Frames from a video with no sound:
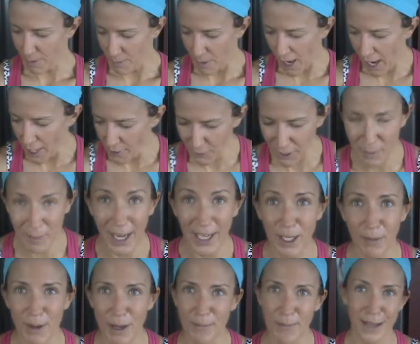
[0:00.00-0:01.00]
Honoring my
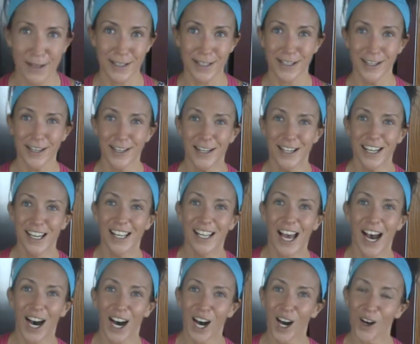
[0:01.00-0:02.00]
commitment.
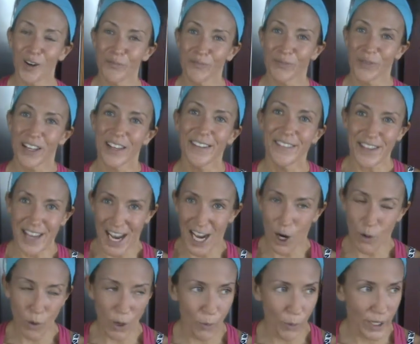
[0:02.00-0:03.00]
Um,
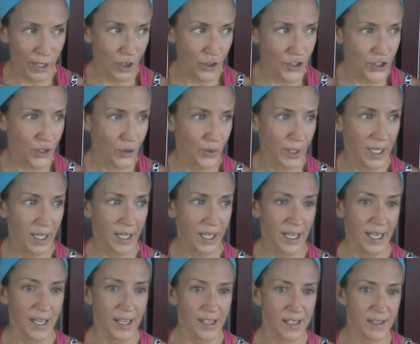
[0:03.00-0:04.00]
now what we are doing
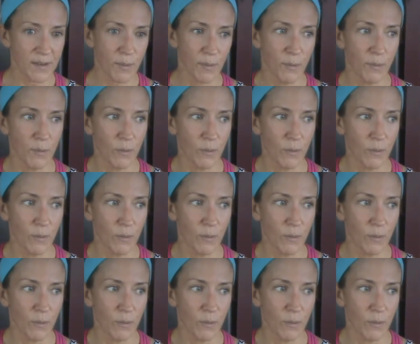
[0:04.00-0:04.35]
is,